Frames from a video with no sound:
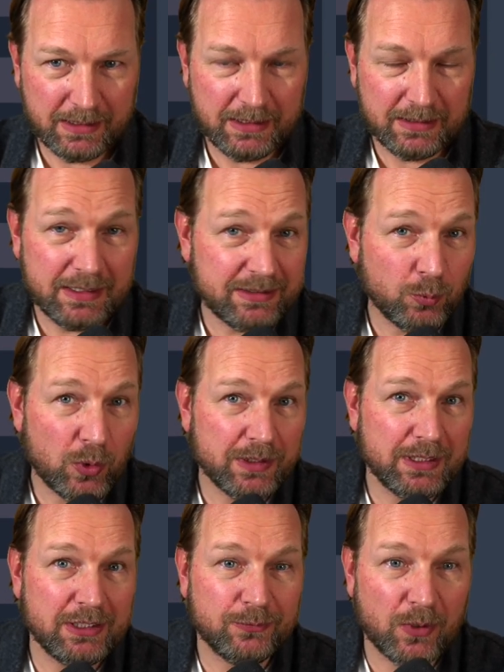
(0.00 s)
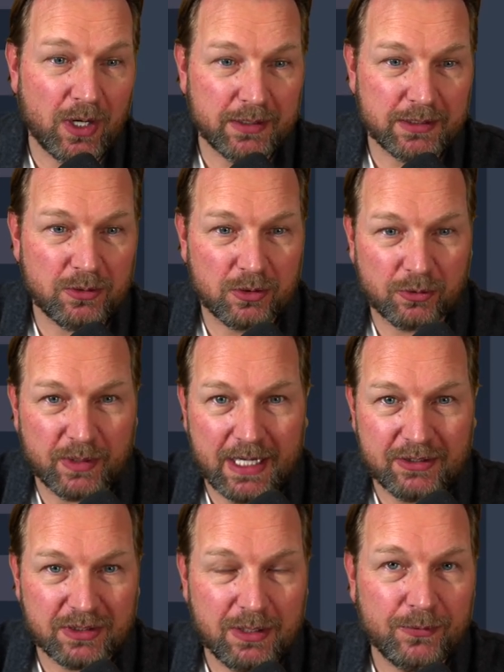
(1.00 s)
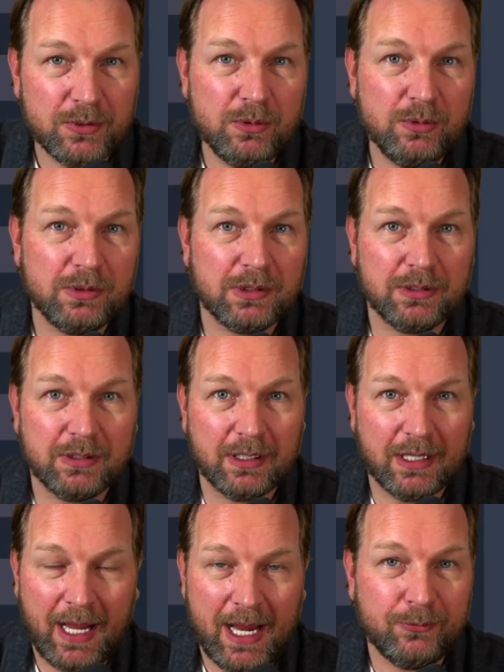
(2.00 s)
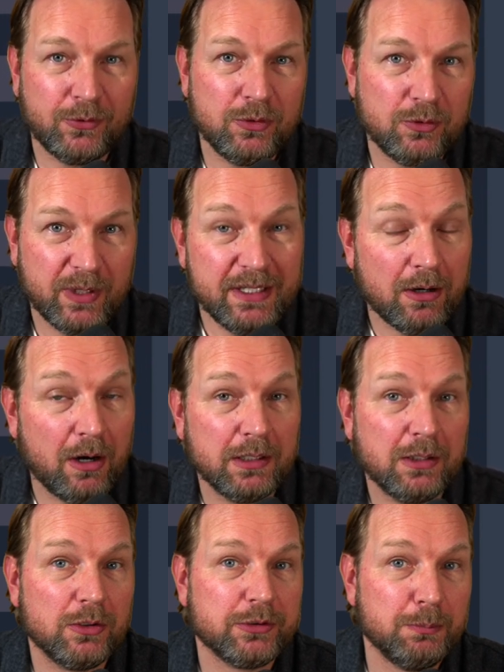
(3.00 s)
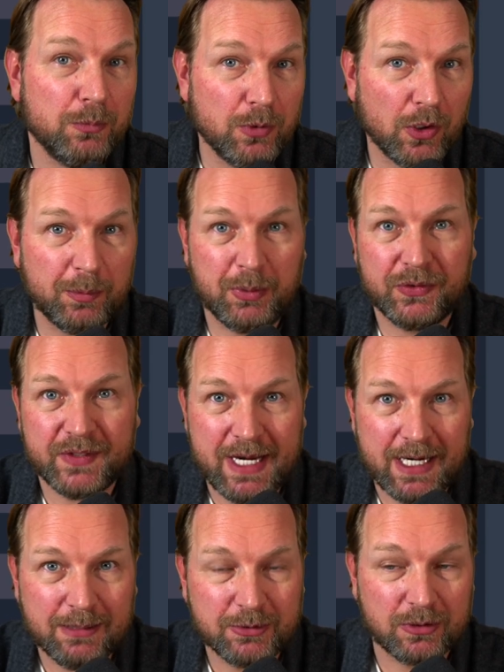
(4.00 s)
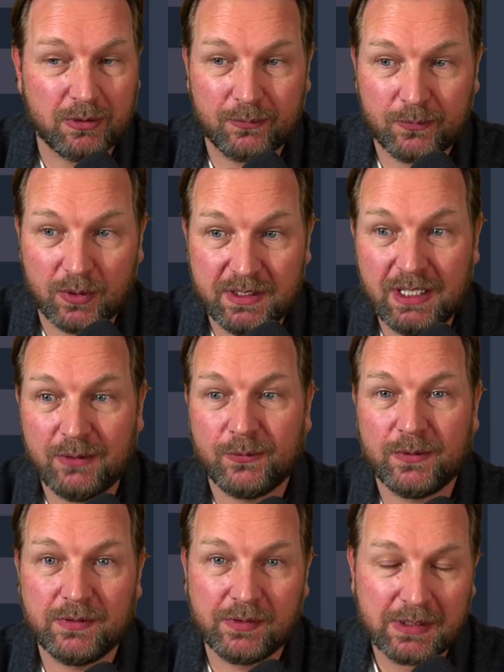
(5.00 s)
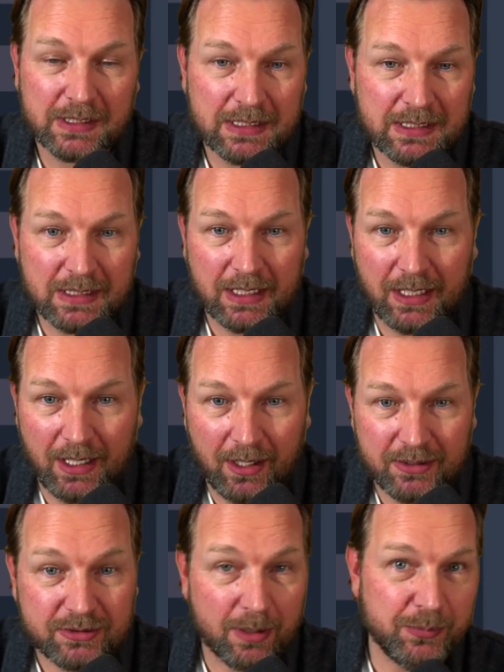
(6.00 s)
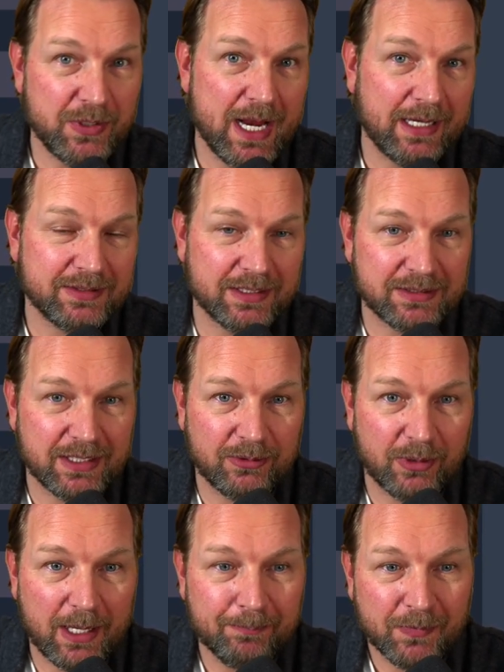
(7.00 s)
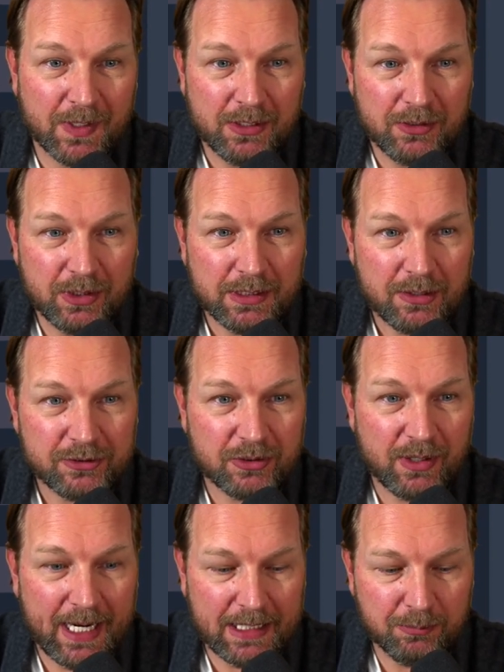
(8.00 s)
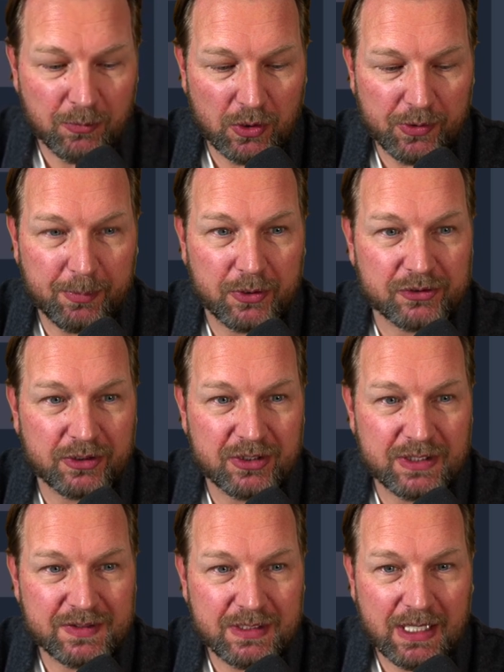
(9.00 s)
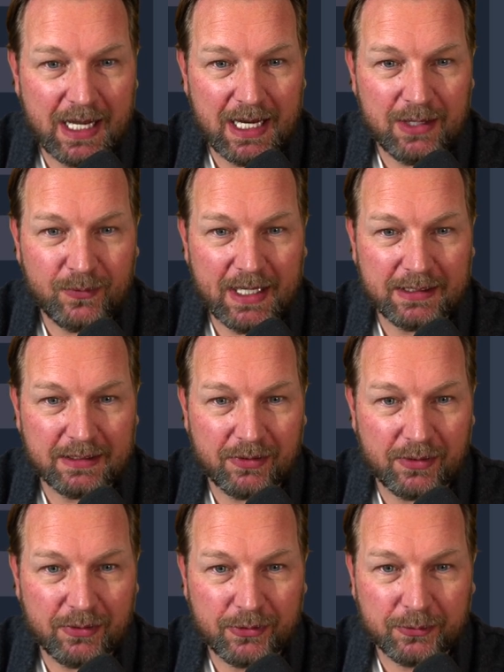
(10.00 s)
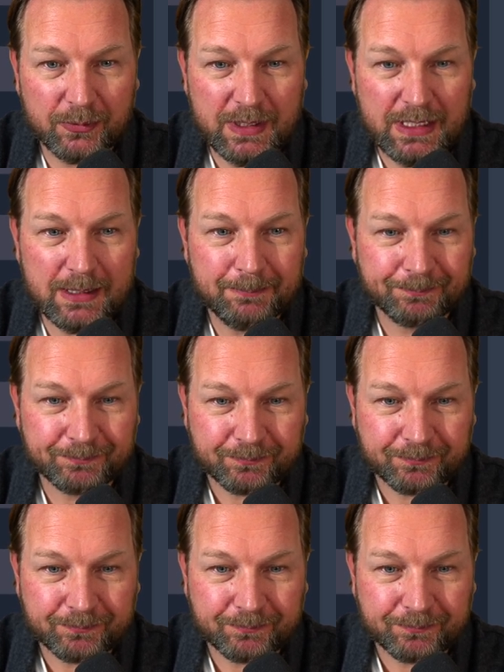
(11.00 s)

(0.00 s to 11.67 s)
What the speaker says: this one is for article creation. If you have to create articles multiple times or for different subjects, etc., you can also add multiple. So as you can see, I've added three